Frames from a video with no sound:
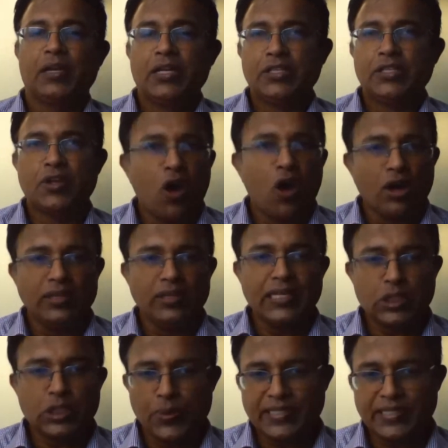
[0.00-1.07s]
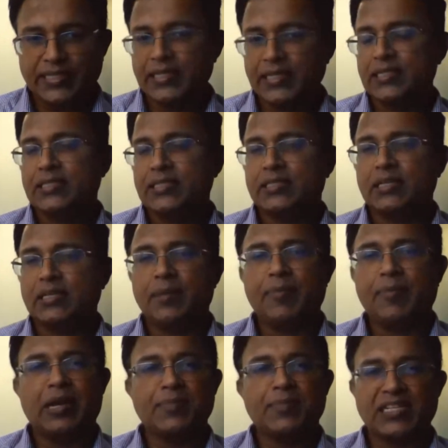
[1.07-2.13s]
So all of these questions
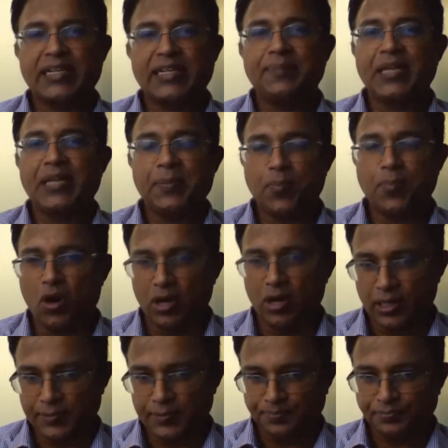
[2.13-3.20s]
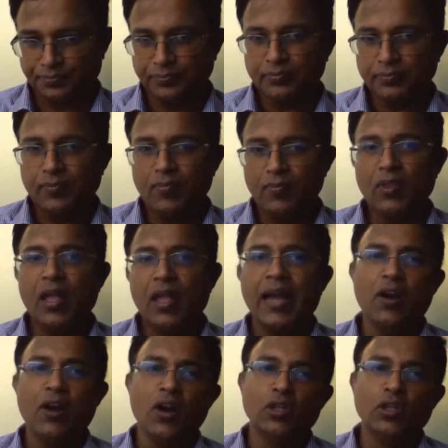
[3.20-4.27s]
become extremely important,
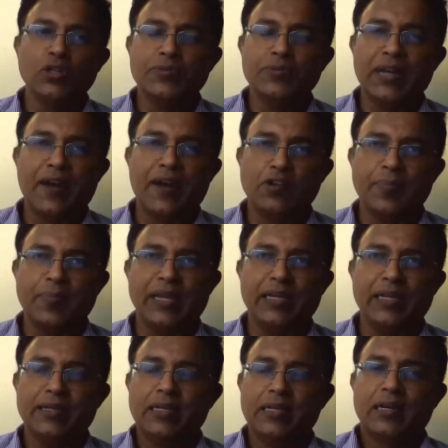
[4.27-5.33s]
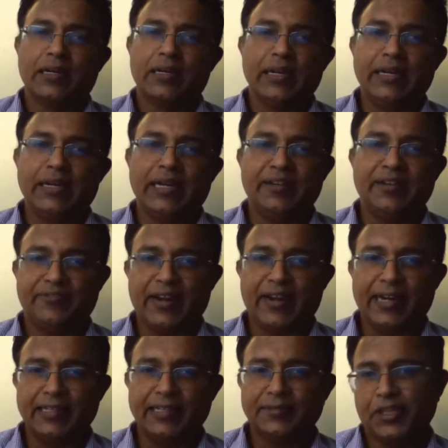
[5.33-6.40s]
and all of those will have to be clearly
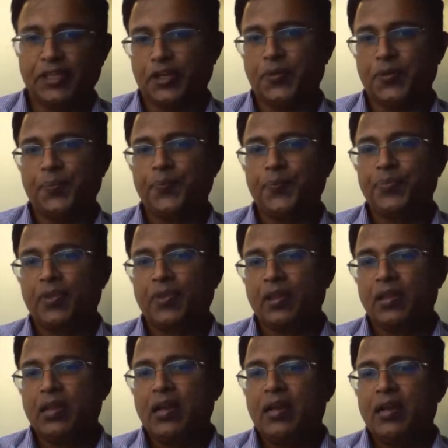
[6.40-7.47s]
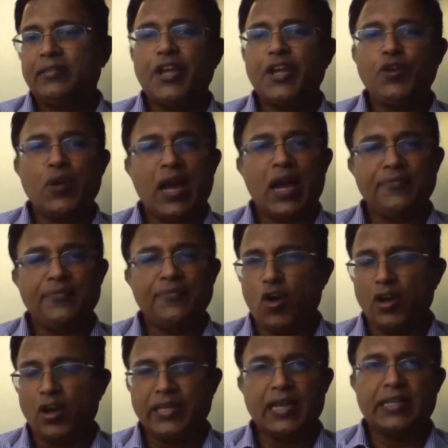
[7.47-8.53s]
defined. Then you have all
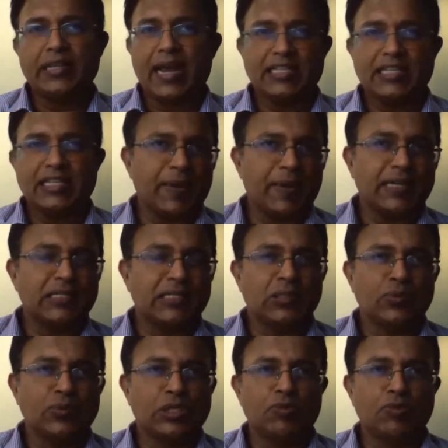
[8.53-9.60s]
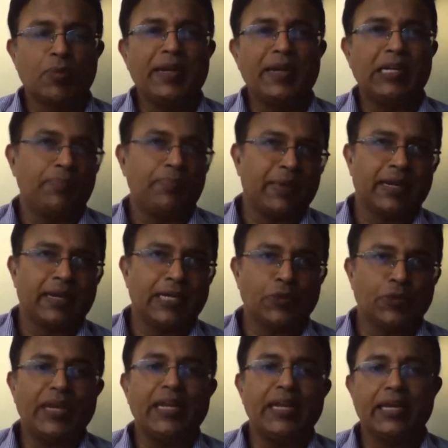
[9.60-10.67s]
the other aspects which would be typical to
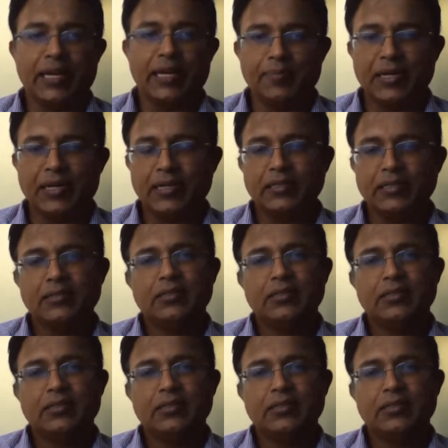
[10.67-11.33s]
any agreement.